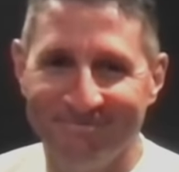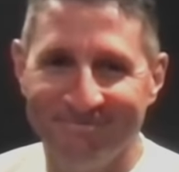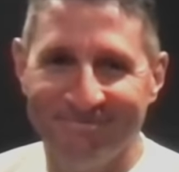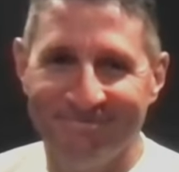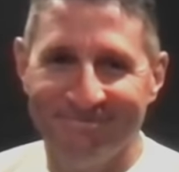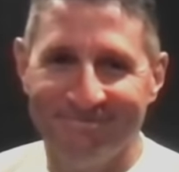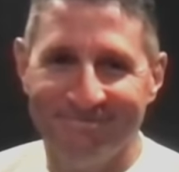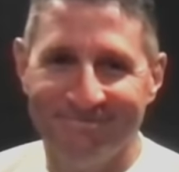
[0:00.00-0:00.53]

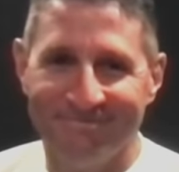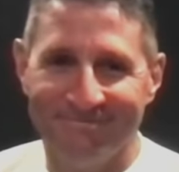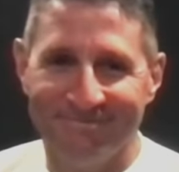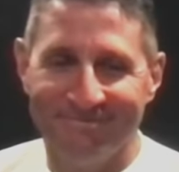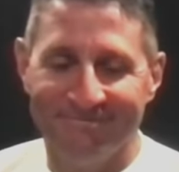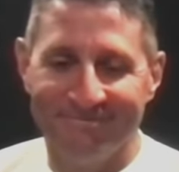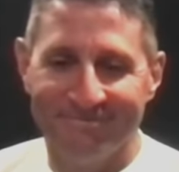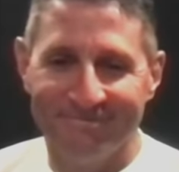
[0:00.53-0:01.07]

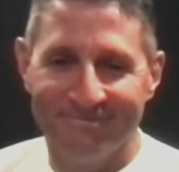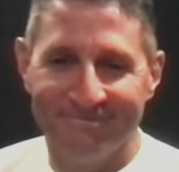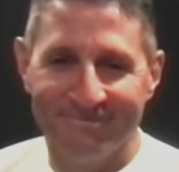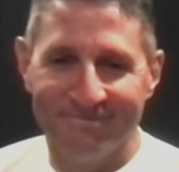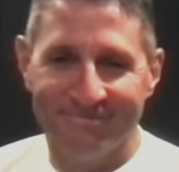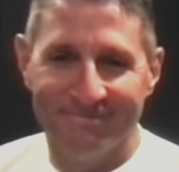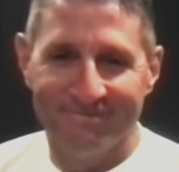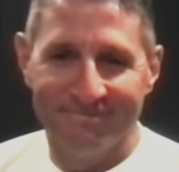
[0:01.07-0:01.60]

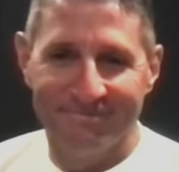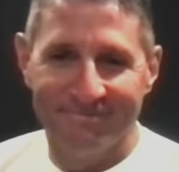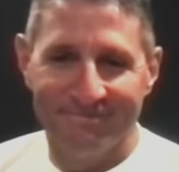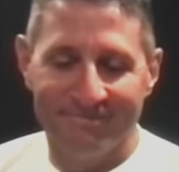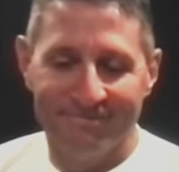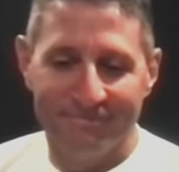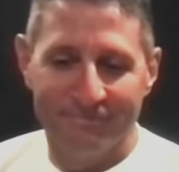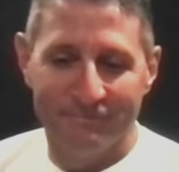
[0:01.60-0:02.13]

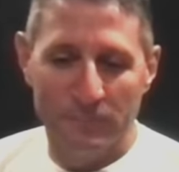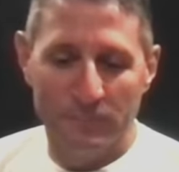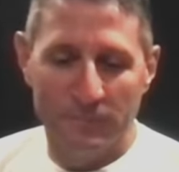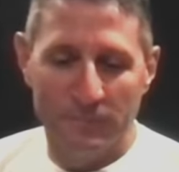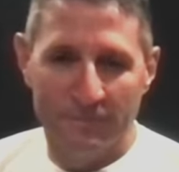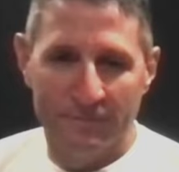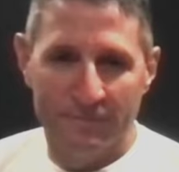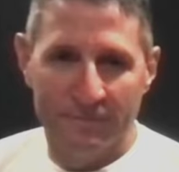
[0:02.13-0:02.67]

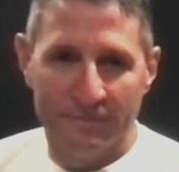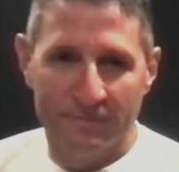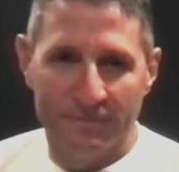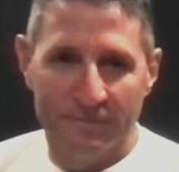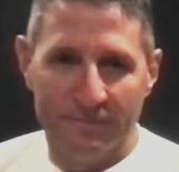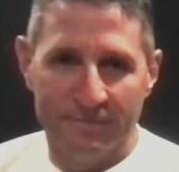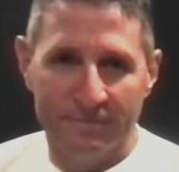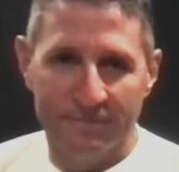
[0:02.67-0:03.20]

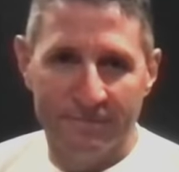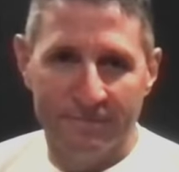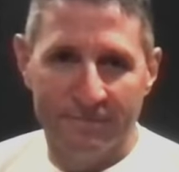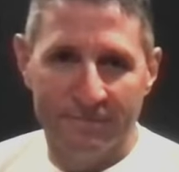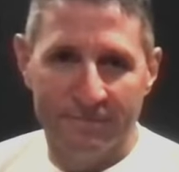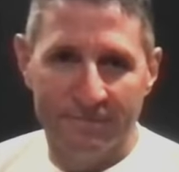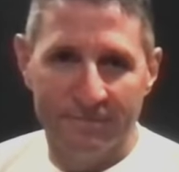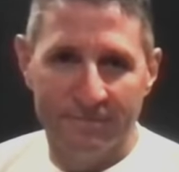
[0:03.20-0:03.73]

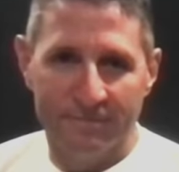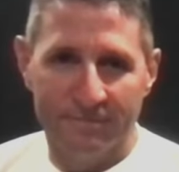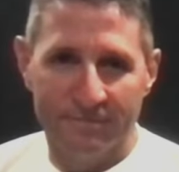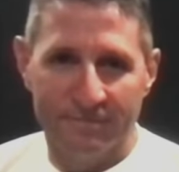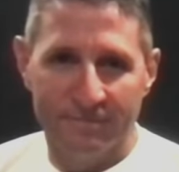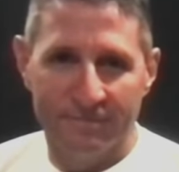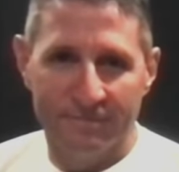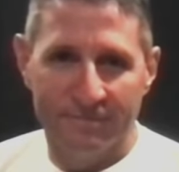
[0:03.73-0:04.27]

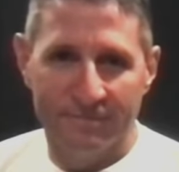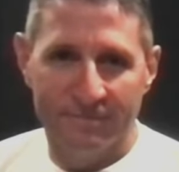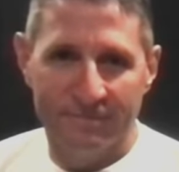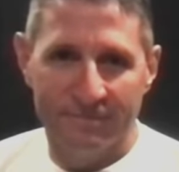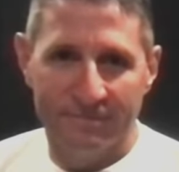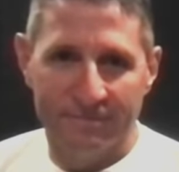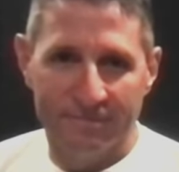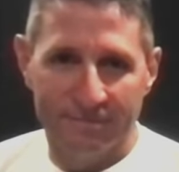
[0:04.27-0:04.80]

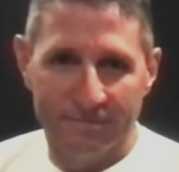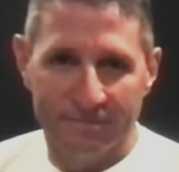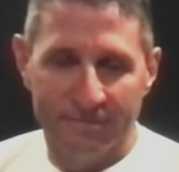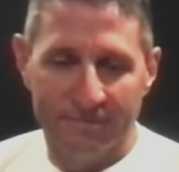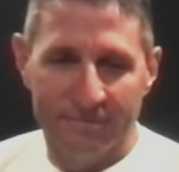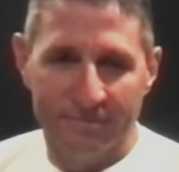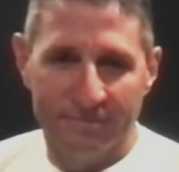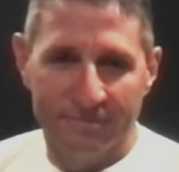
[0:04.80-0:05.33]

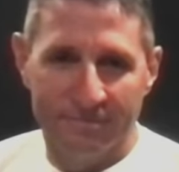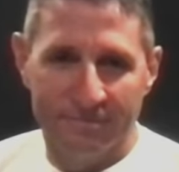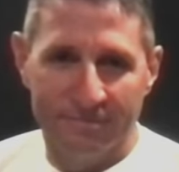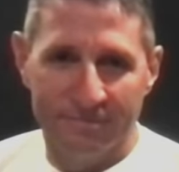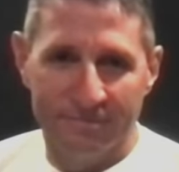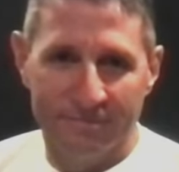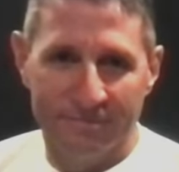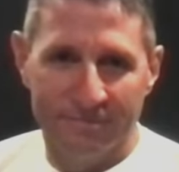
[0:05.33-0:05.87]

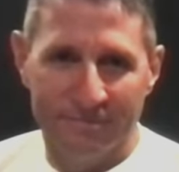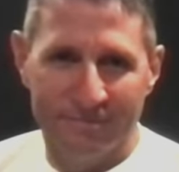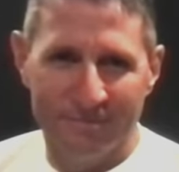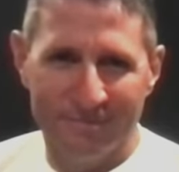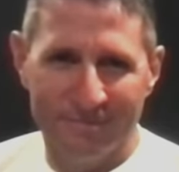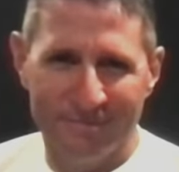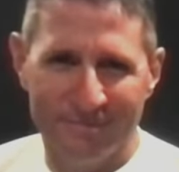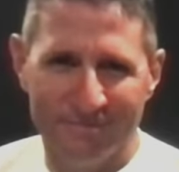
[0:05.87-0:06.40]

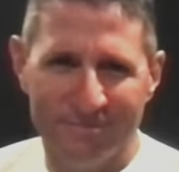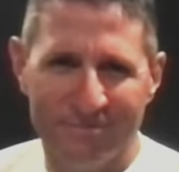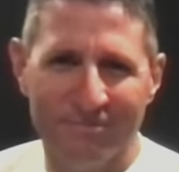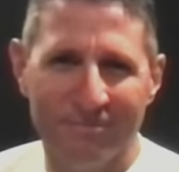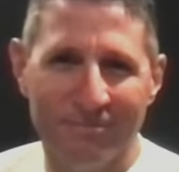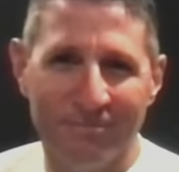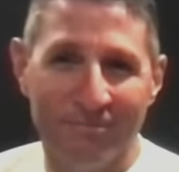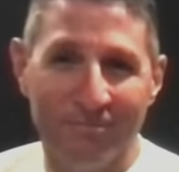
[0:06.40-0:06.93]

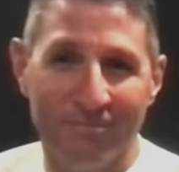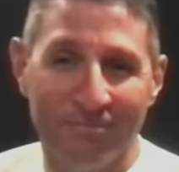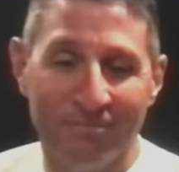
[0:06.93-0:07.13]
[no speech]